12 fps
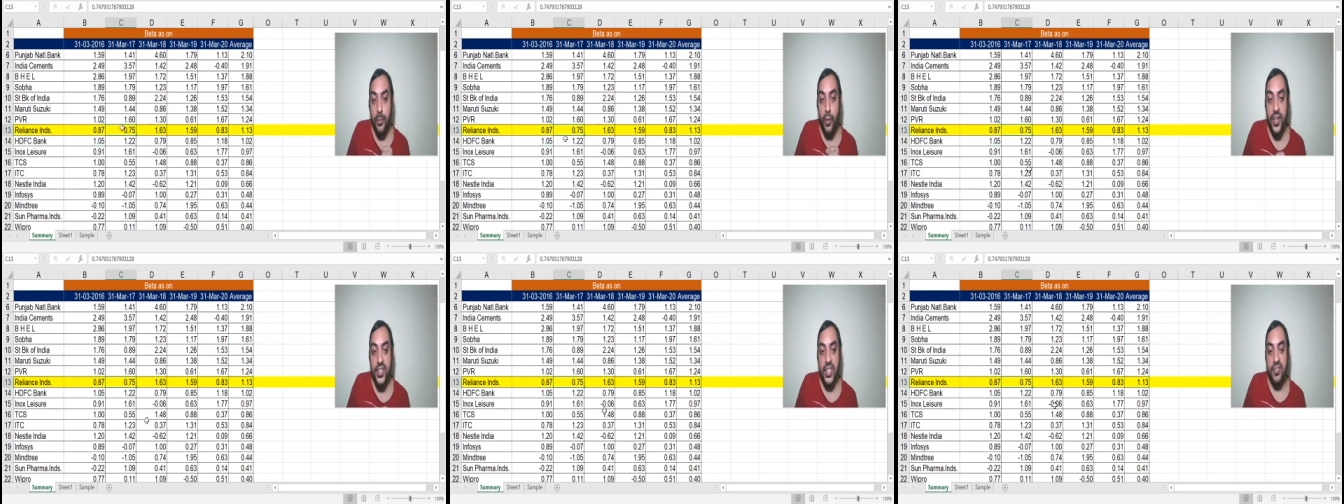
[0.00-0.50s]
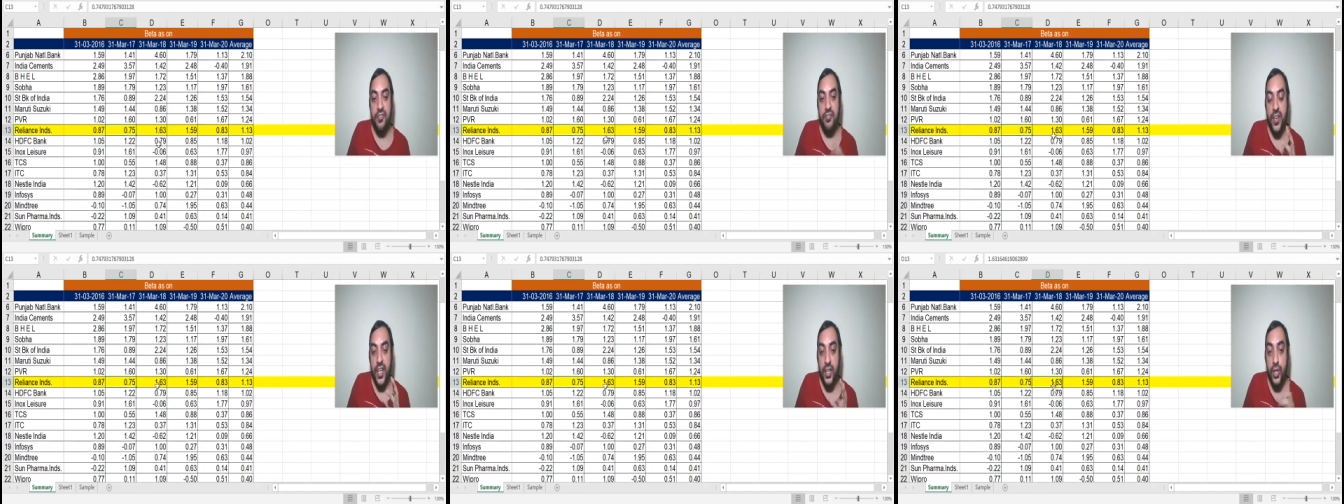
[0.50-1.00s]

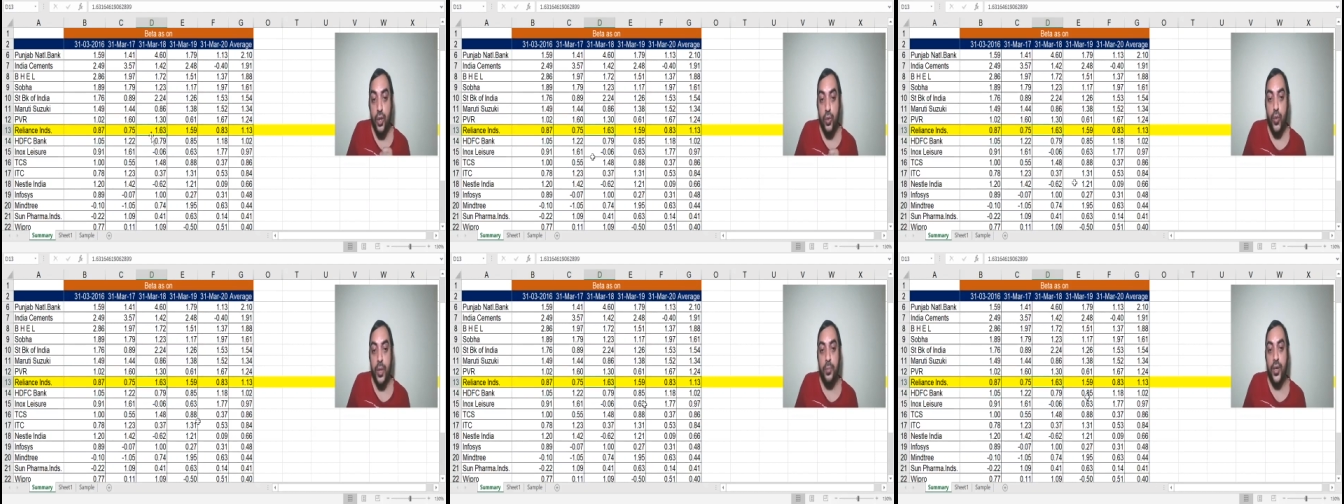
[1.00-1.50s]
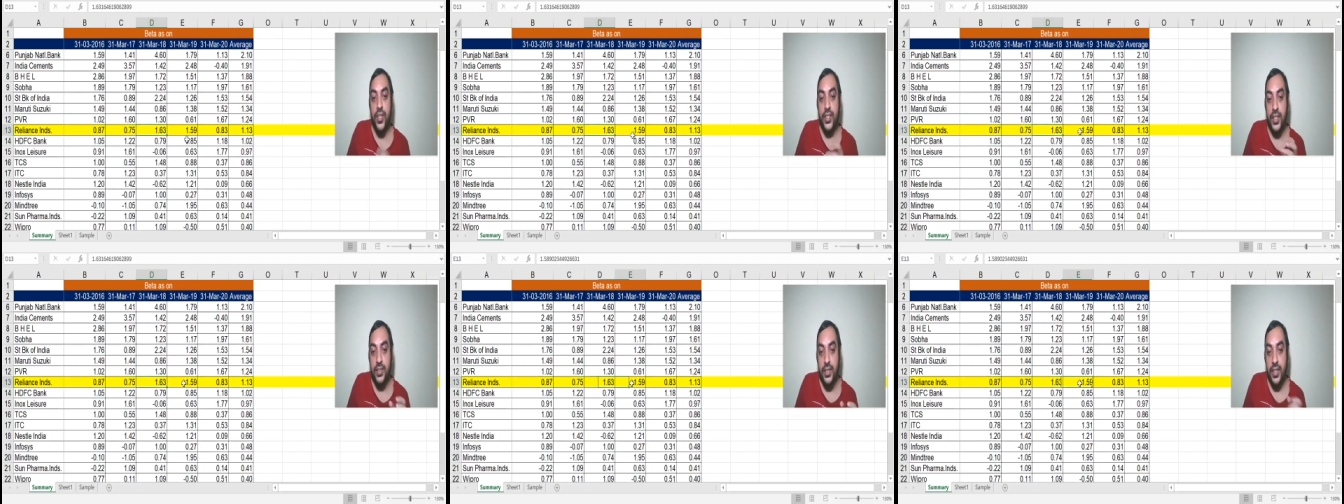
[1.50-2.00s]
0.75,
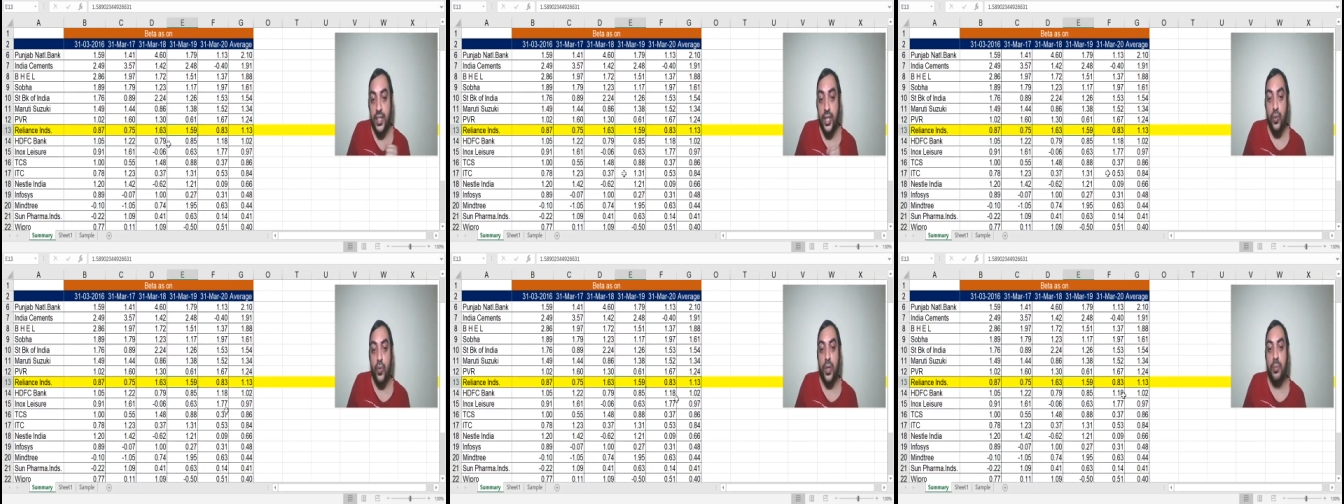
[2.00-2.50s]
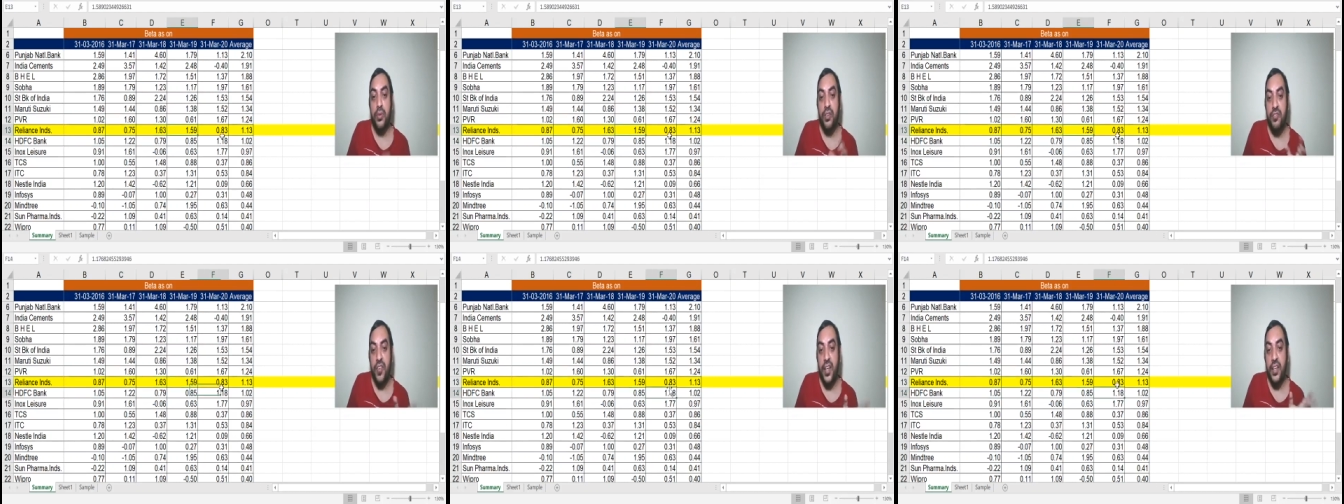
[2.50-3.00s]
1.63,
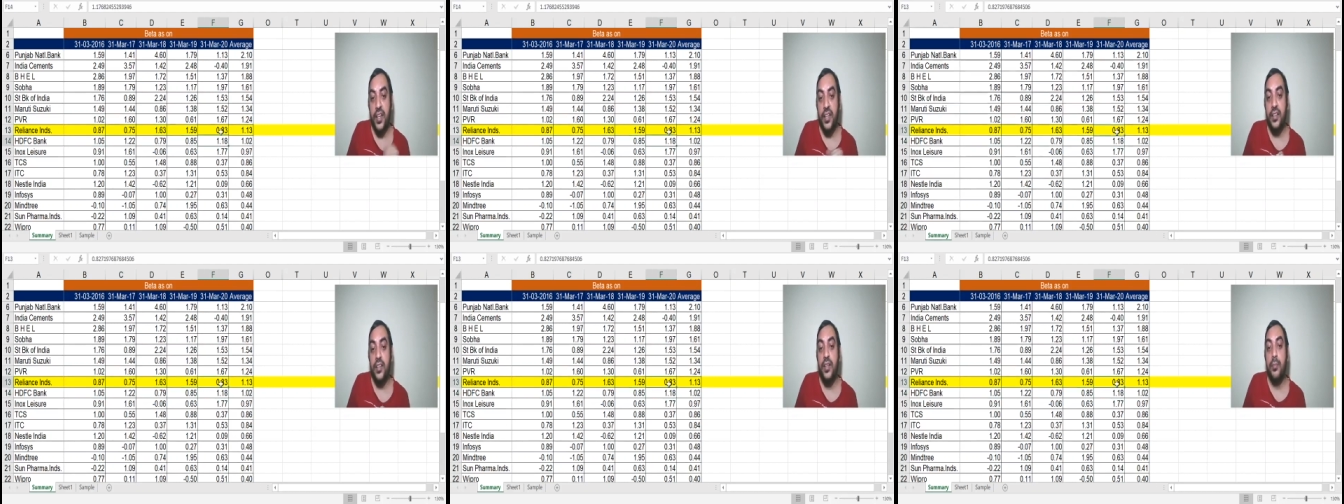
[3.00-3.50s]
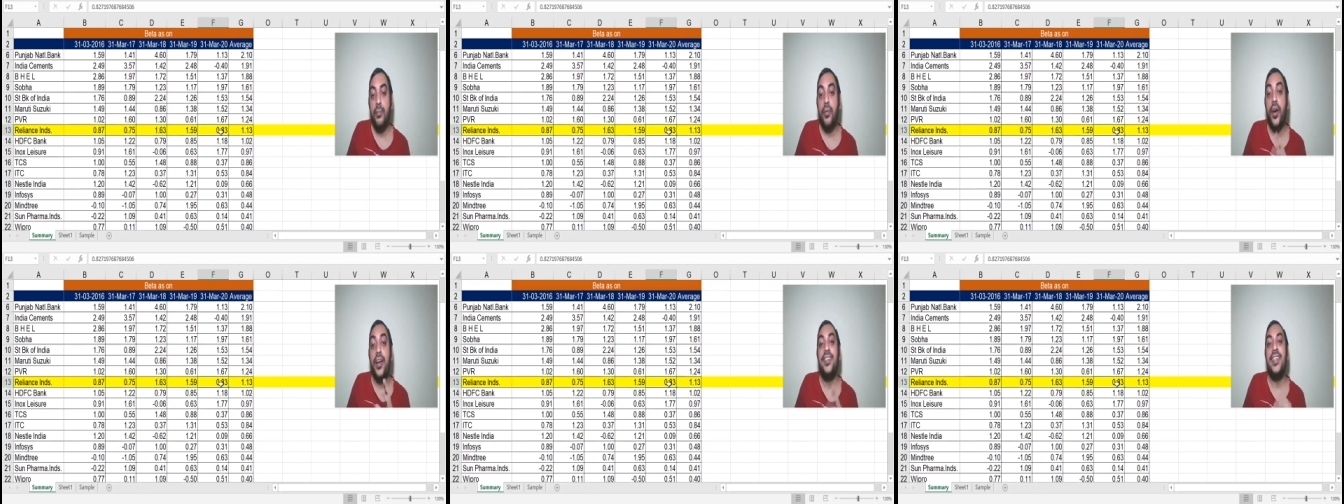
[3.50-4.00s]
1.59,
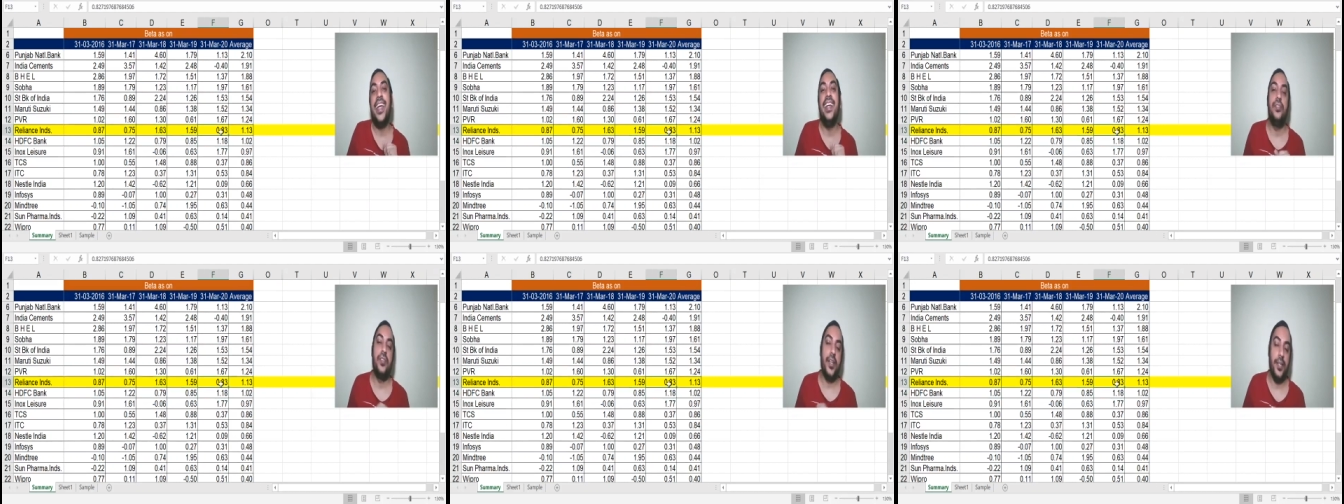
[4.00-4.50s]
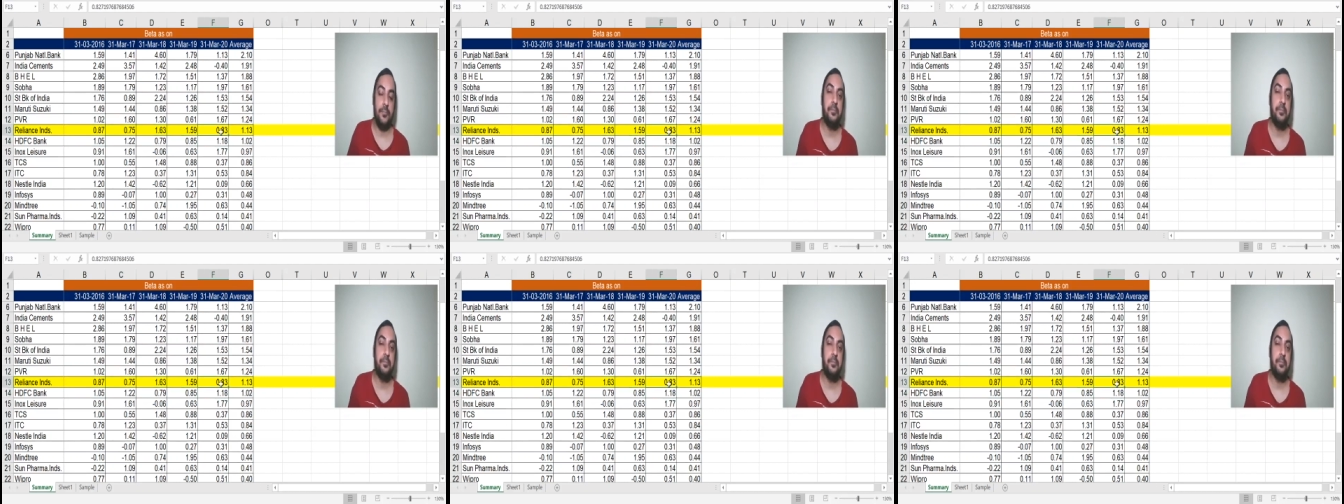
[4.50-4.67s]
0.83.